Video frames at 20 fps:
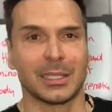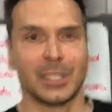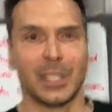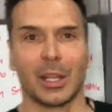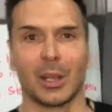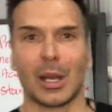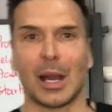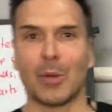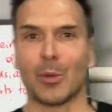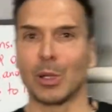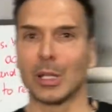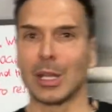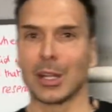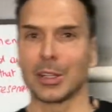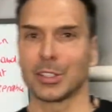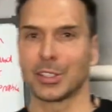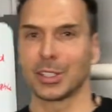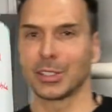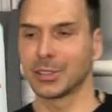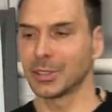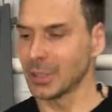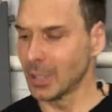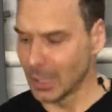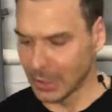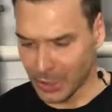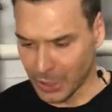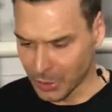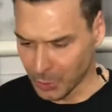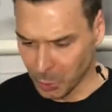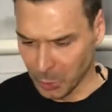I just
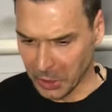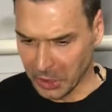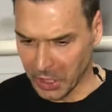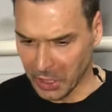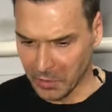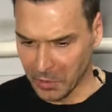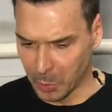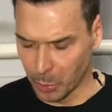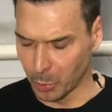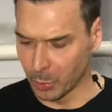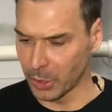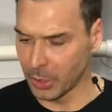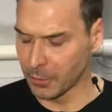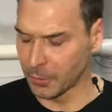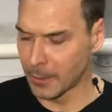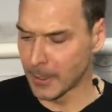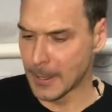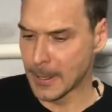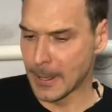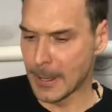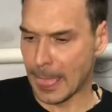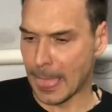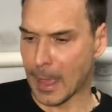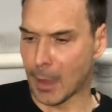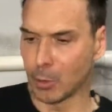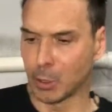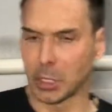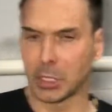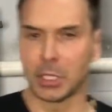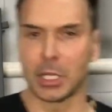want to keep it brief. I don't
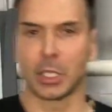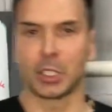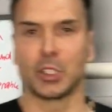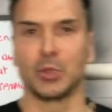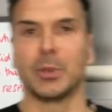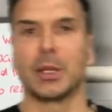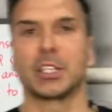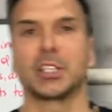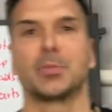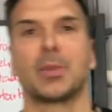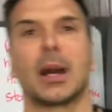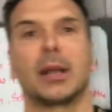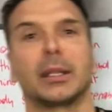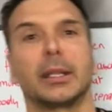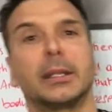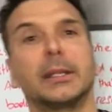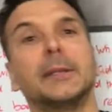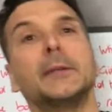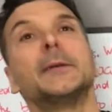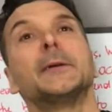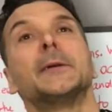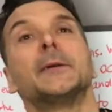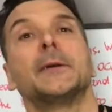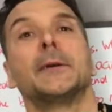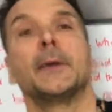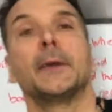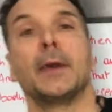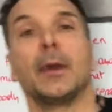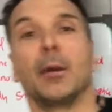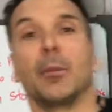want to talk too much about it,
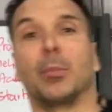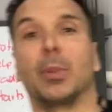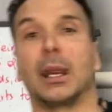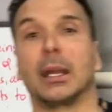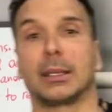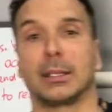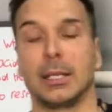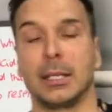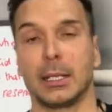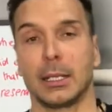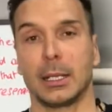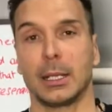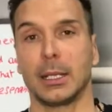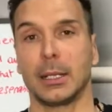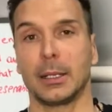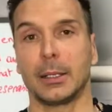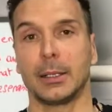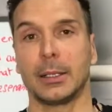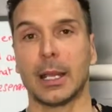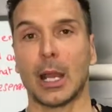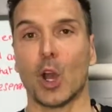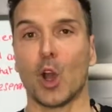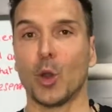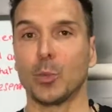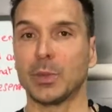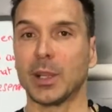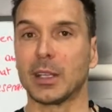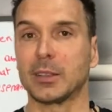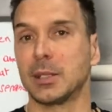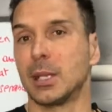but I hope
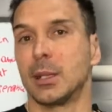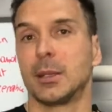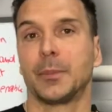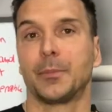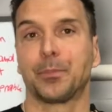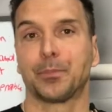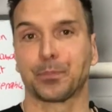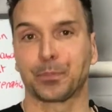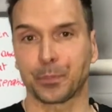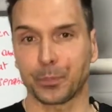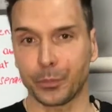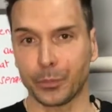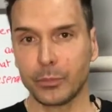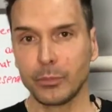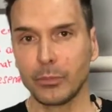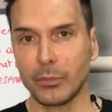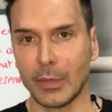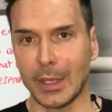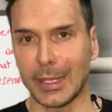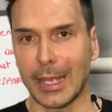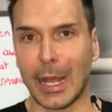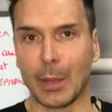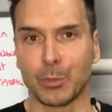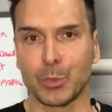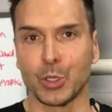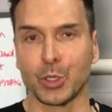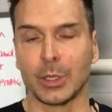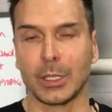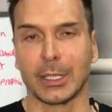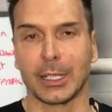that helped
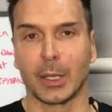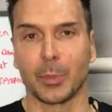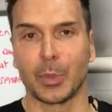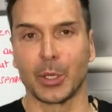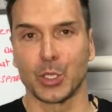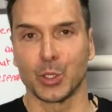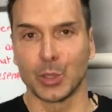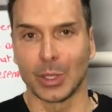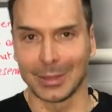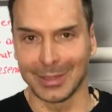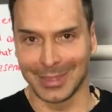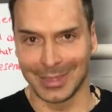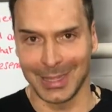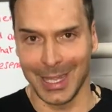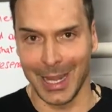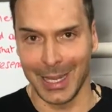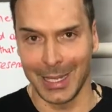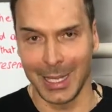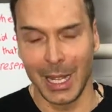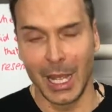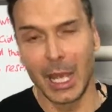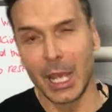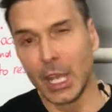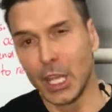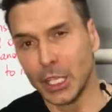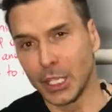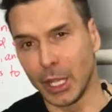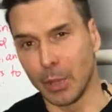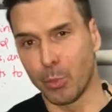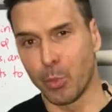you a little bit to understand
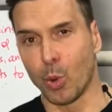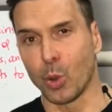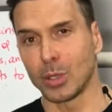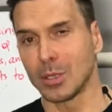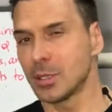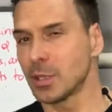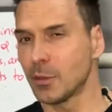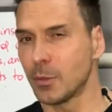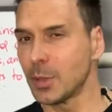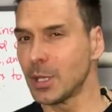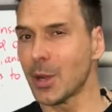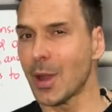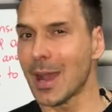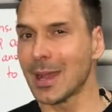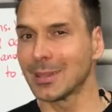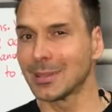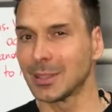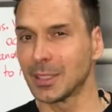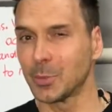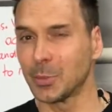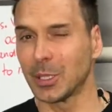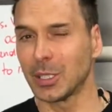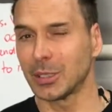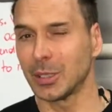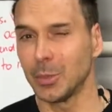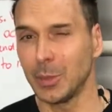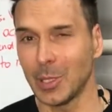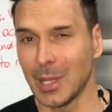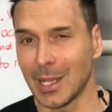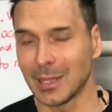the importance of amino acids, because
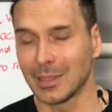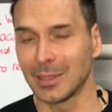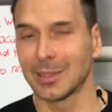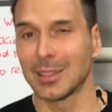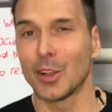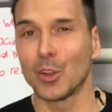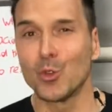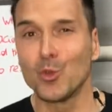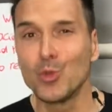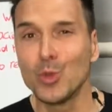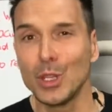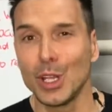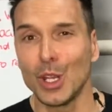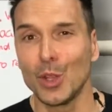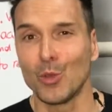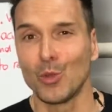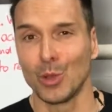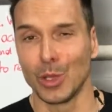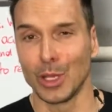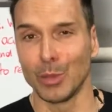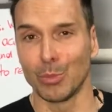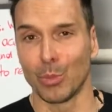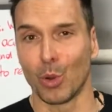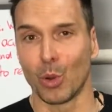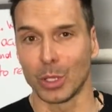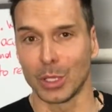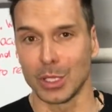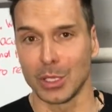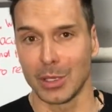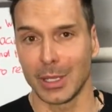amino acids are really, really
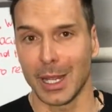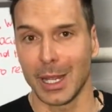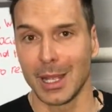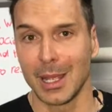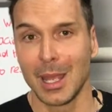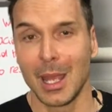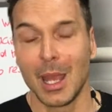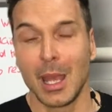important, okay?